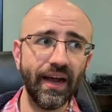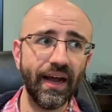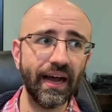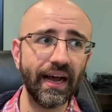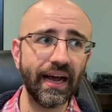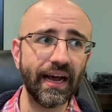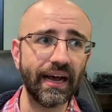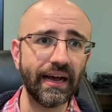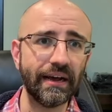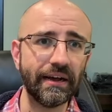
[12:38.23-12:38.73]

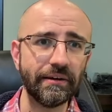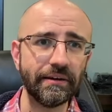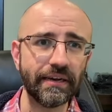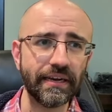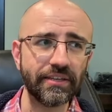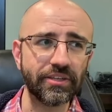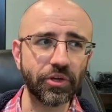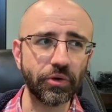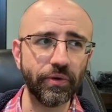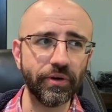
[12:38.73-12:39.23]
Uh,
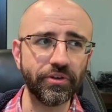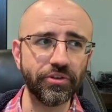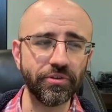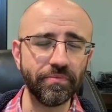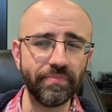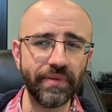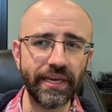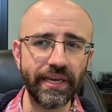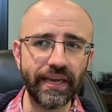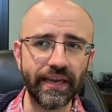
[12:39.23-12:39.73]
it's going
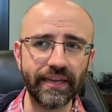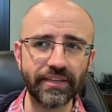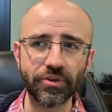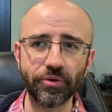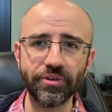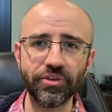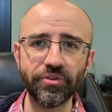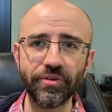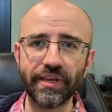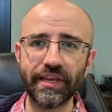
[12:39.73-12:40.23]
to be it's
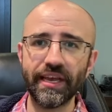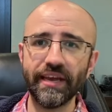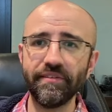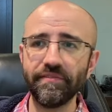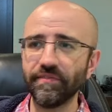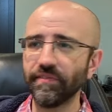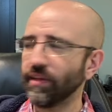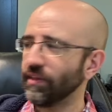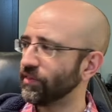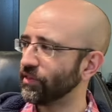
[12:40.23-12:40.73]
going to
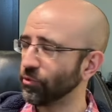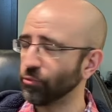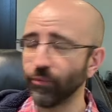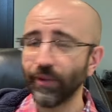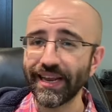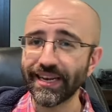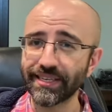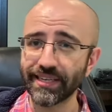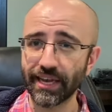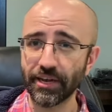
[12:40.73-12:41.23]
give the
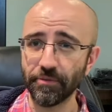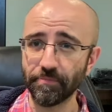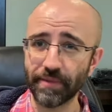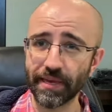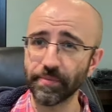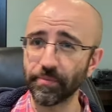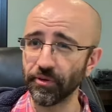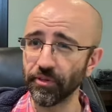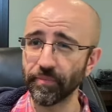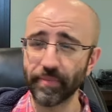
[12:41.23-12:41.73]
retail
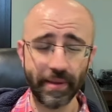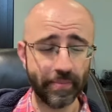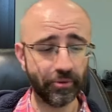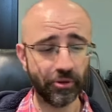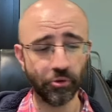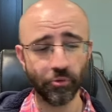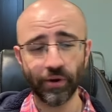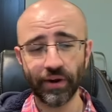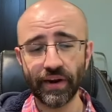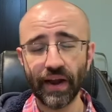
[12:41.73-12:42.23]
people, the
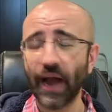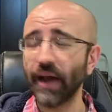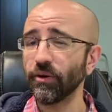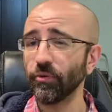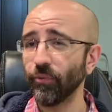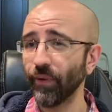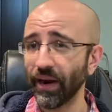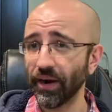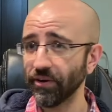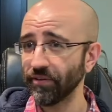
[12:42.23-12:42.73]
people who are not
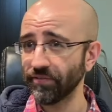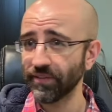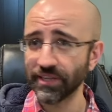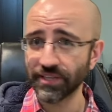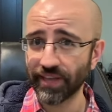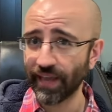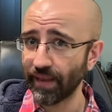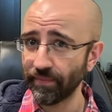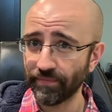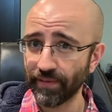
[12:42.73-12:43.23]
aware of
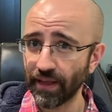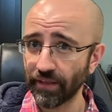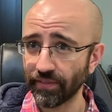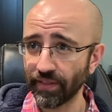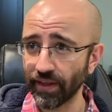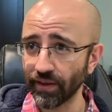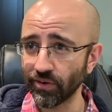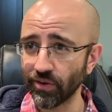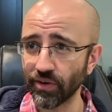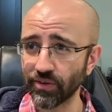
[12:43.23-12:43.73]
this GameFound
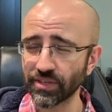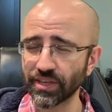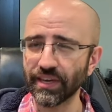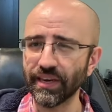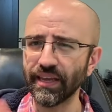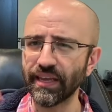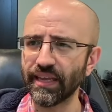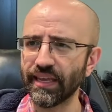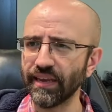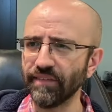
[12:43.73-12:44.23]
thing at all, it's
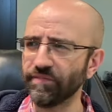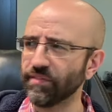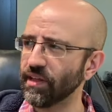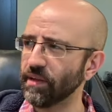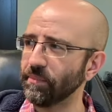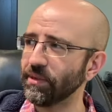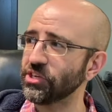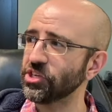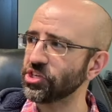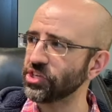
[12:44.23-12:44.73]
going to give
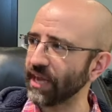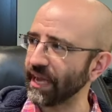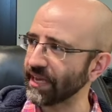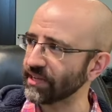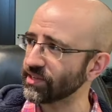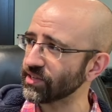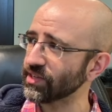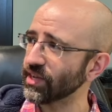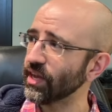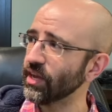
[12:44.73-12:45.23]
them a
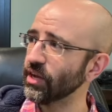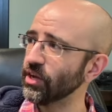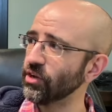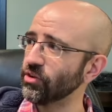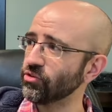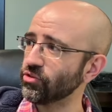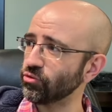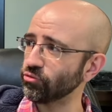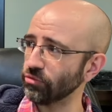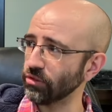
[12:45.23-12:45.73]
chance
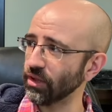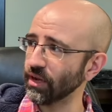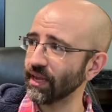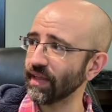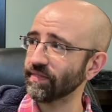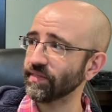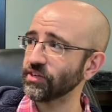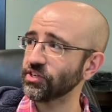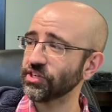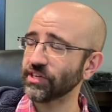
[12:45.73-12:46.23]
to look
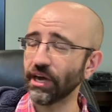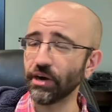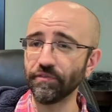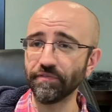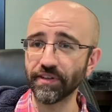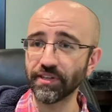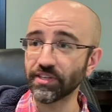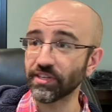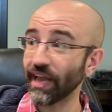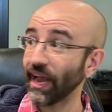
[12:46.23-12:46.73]
at the
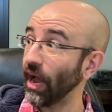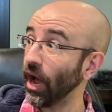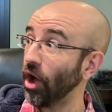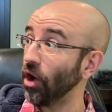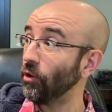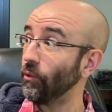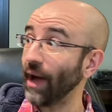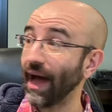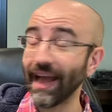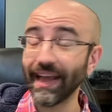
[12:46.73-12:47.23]
shelf and say,
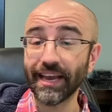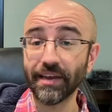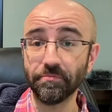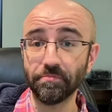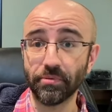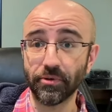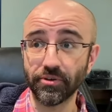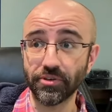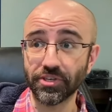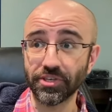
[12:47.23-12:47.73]
oh, I
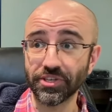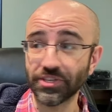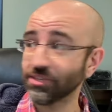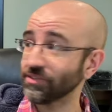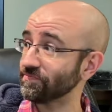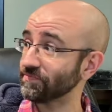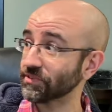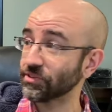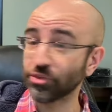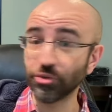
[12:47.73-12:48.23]
can
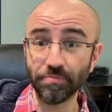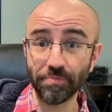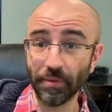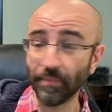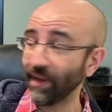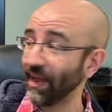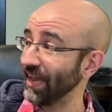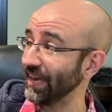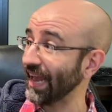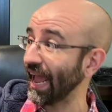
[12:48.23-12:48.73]
purchase
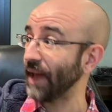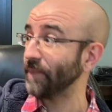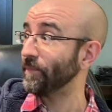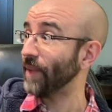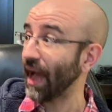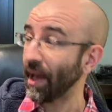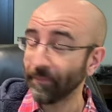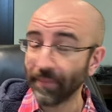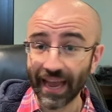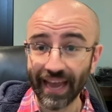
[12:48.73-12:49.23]
Superman and
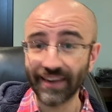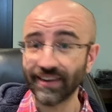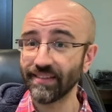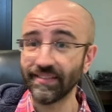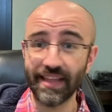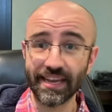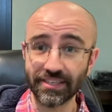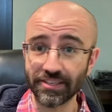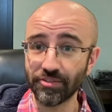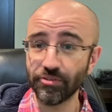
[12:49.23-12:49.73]
Batman
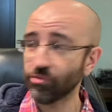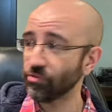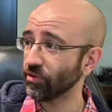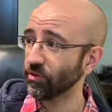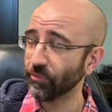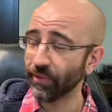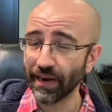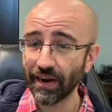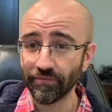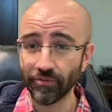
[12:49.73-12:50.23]
and Lex Luthor
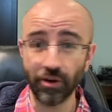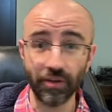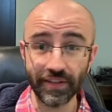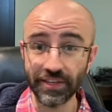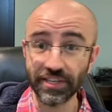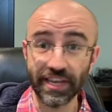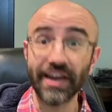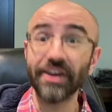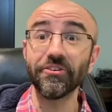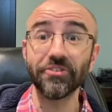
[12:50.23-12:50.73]
and whatever, all
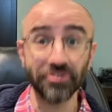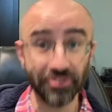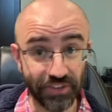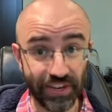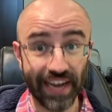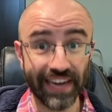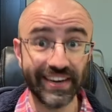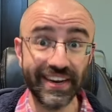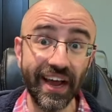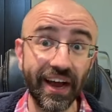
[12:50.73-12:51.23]
these characters
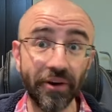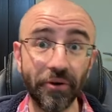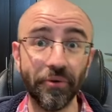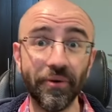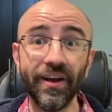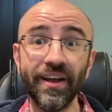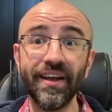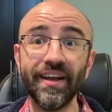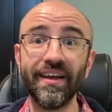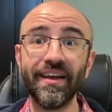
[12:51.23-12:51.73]
I
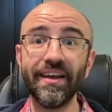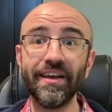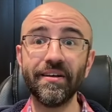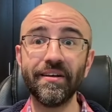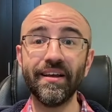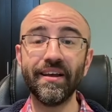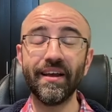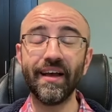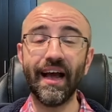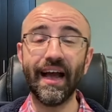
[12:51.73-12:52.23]
know,
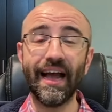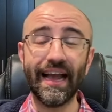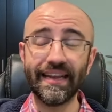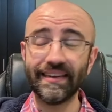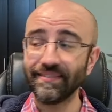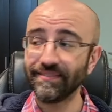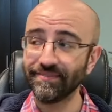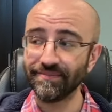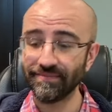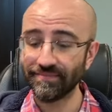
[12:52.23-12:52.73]

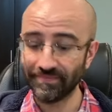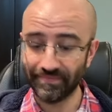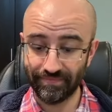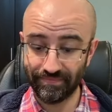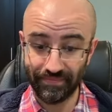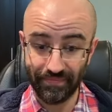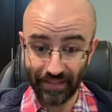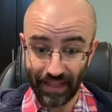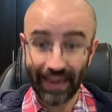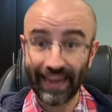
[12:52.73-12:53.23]
and
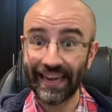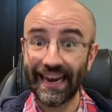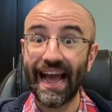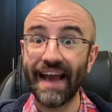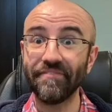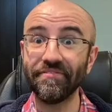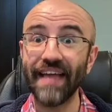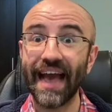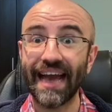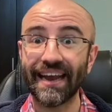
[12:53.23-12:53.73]
I can
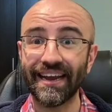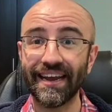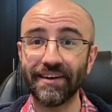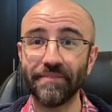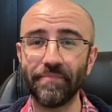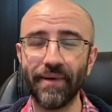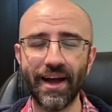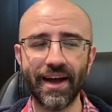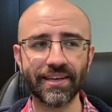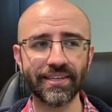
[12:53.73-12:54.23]
have that in
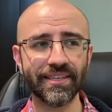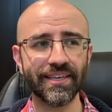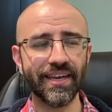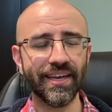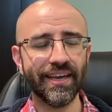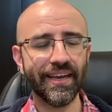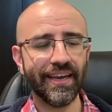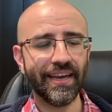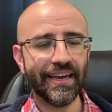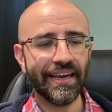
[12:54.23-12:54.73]
a box
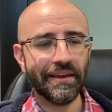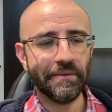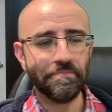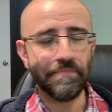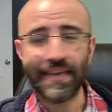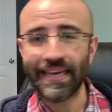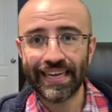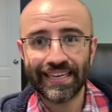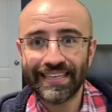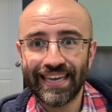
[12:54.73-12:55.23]

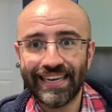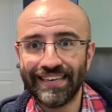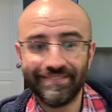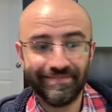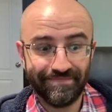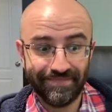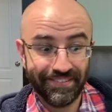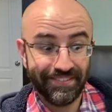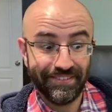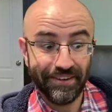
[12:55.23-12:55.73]
because
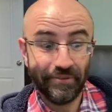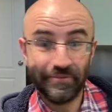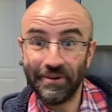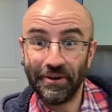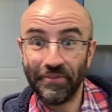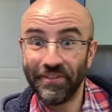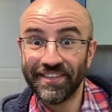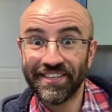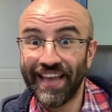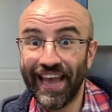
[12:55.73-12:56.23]
I don't
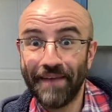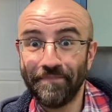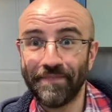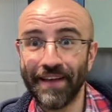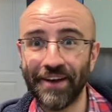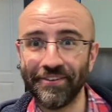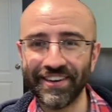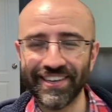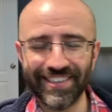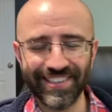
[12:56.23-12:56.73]
know this
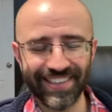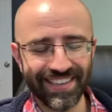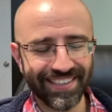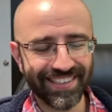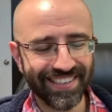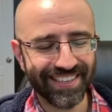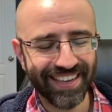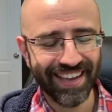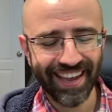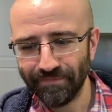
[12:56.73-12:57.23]
GameFound
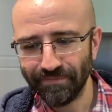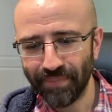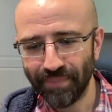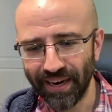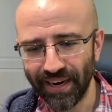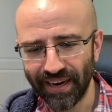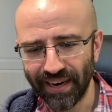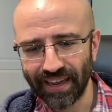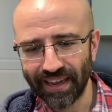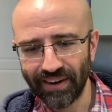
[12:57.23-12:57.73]
exists.
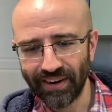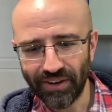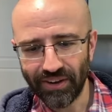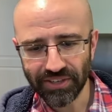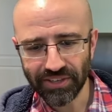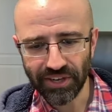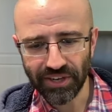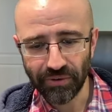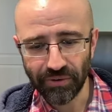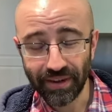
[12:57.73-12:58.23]
But it can
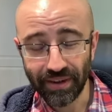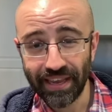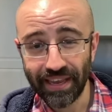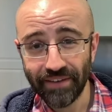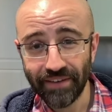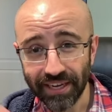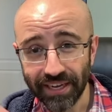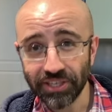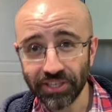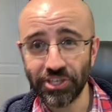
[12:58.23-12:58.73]
also
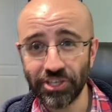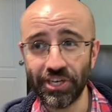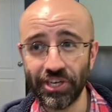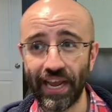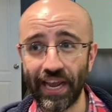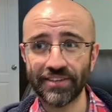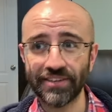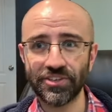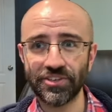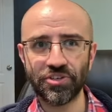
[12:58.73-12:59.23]
give us a
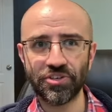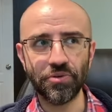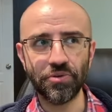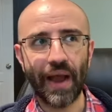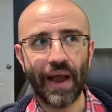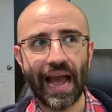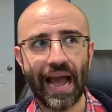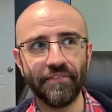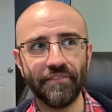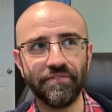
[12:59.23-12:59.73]
chance
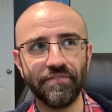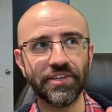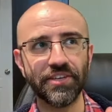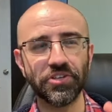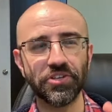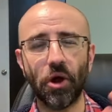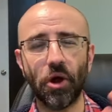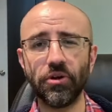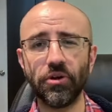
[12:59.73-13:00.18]
to have this